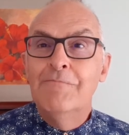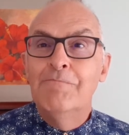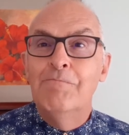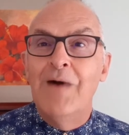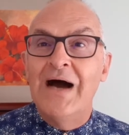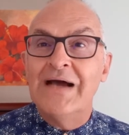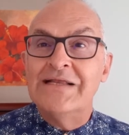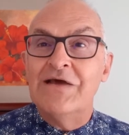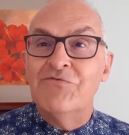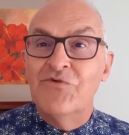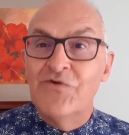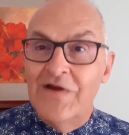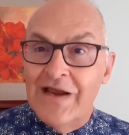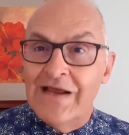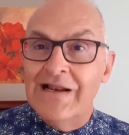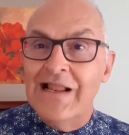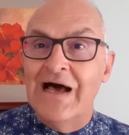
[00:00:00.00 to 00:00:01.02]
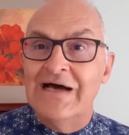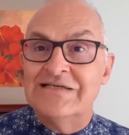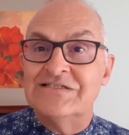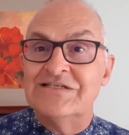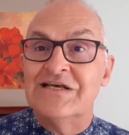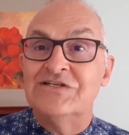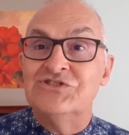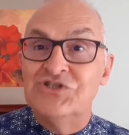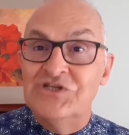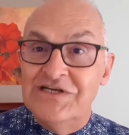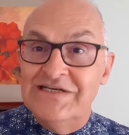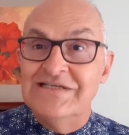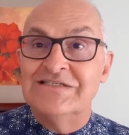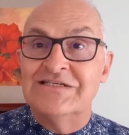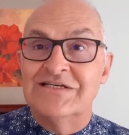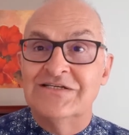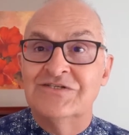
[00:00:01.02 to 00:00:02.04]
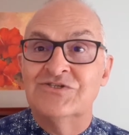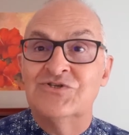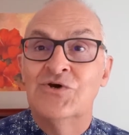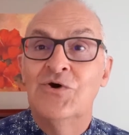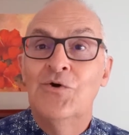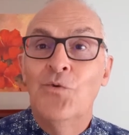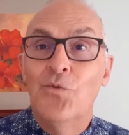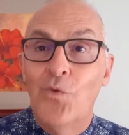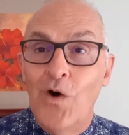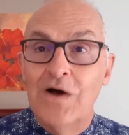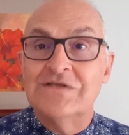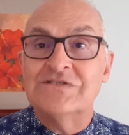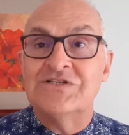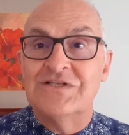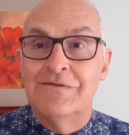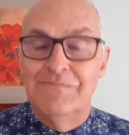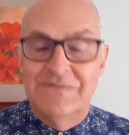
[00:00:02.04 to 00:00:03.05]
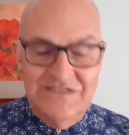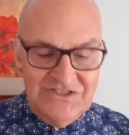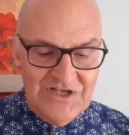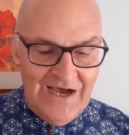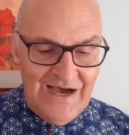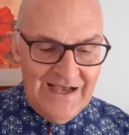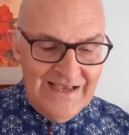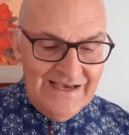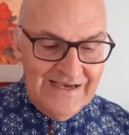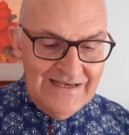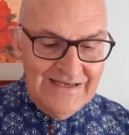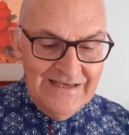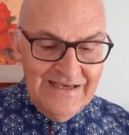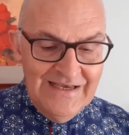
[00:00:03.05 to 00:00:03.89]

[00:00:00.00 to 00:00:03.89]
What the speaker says: might have realized that Jesus was the Messiah,